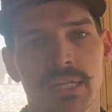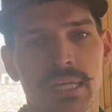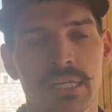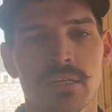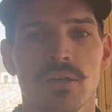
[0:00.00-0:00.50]

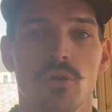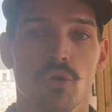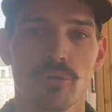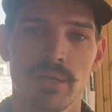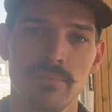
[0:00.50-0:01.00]
it,
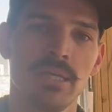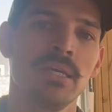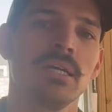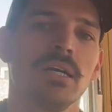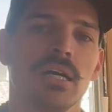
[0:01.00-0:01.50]
or maybe
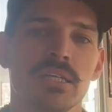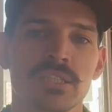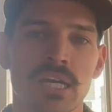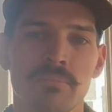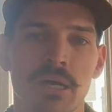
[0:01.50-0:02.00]

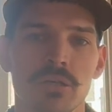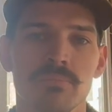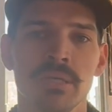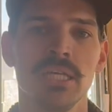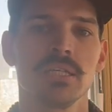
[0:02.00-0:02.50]
talk about
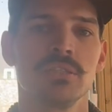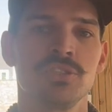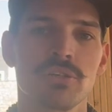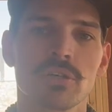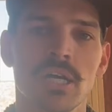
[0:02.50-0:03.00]
being a
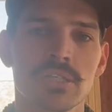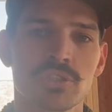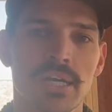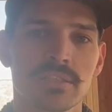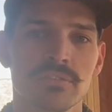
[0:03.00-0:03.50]
general
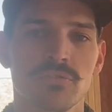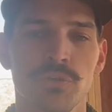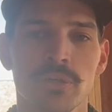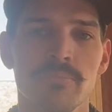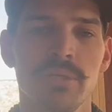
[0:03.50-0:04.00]
contractor for
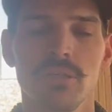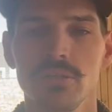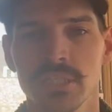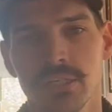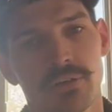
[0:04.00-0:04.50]
your build
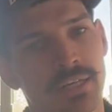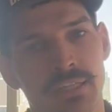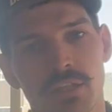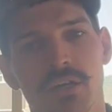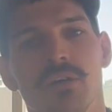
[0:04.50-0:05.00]
here
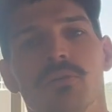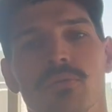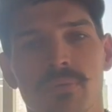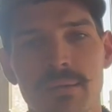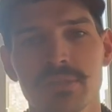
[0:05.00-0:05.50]
in the
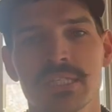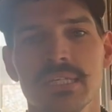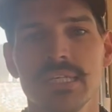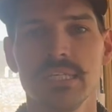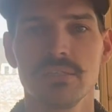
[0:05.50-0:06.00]
Rapid
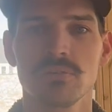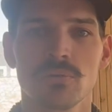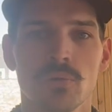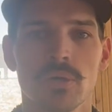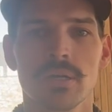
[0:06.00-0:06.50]
City
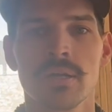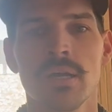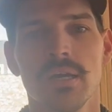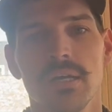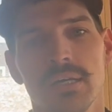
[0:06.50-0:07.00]
or
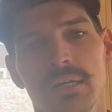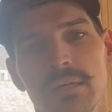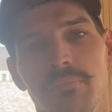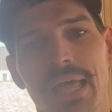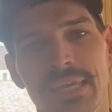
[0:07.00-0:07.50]

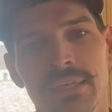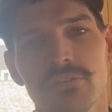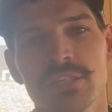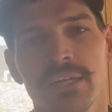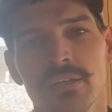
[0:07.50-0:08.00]
Black
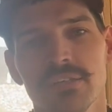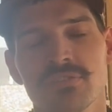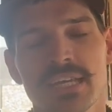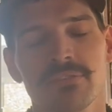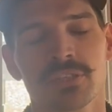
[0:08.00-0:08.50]
Hills area of
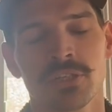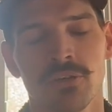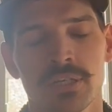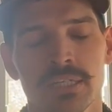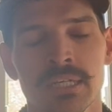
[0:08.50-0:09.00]
South
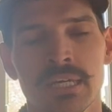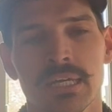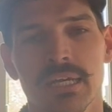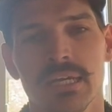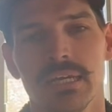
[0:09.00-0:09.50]
Dakota,
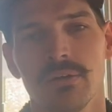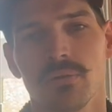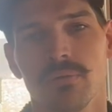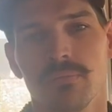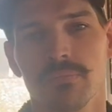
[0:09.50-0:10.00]

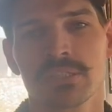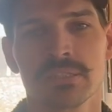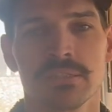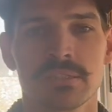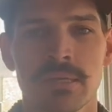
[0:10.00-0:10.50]

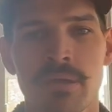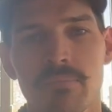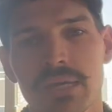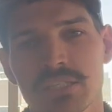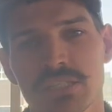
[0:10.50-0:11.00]
send me a
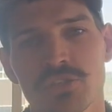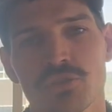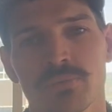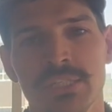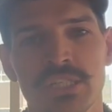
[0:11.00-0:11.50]
message,
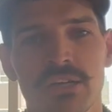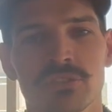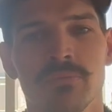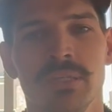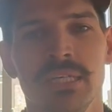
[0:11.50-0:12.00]
reach out
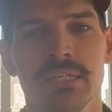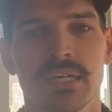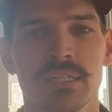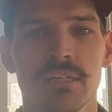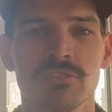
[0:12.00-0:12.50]
to me.
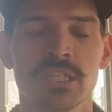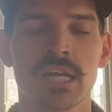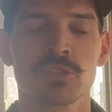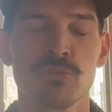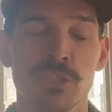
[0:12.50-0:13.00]
I'd love to talk
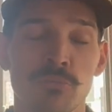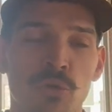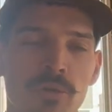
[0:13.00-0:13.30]
with you more